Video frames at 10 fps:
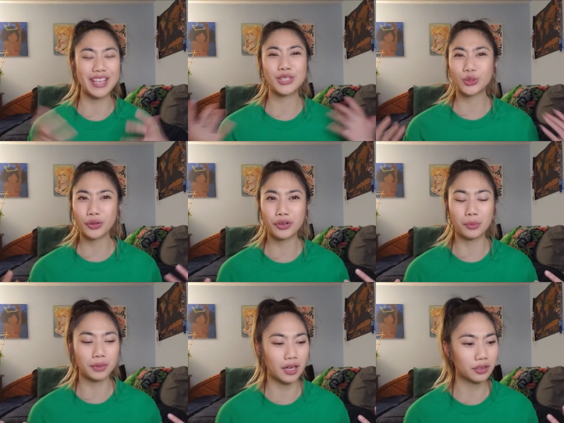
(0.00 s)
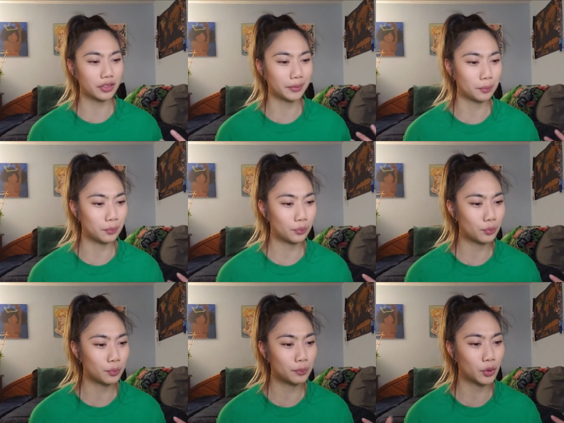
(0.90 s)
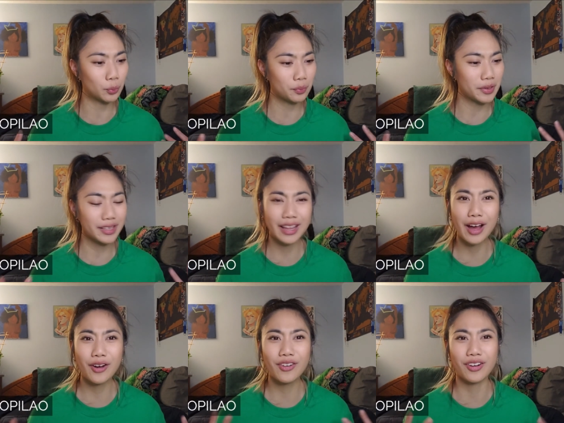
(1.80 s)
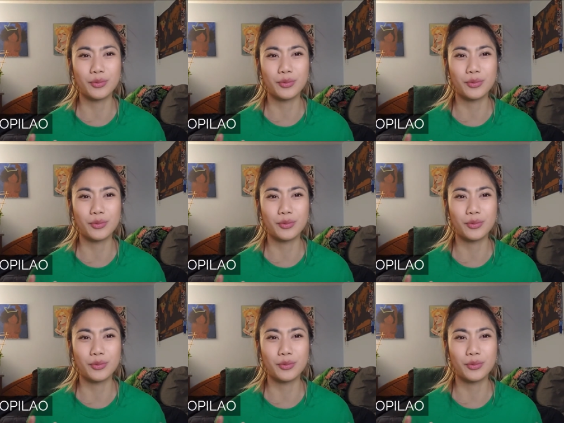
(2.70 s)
historical block called Bopilao.